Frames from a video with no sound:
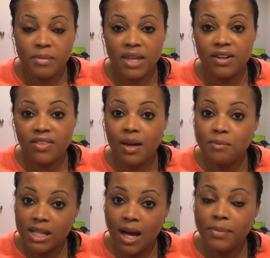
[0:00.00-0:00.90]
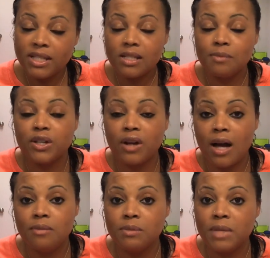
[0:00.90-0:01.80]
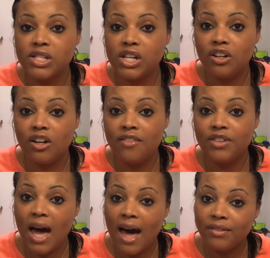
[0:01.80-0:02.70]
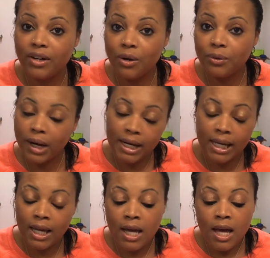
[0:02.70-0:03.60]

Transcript: Give it a thumbs up and subscribe to my channel if you haven't already.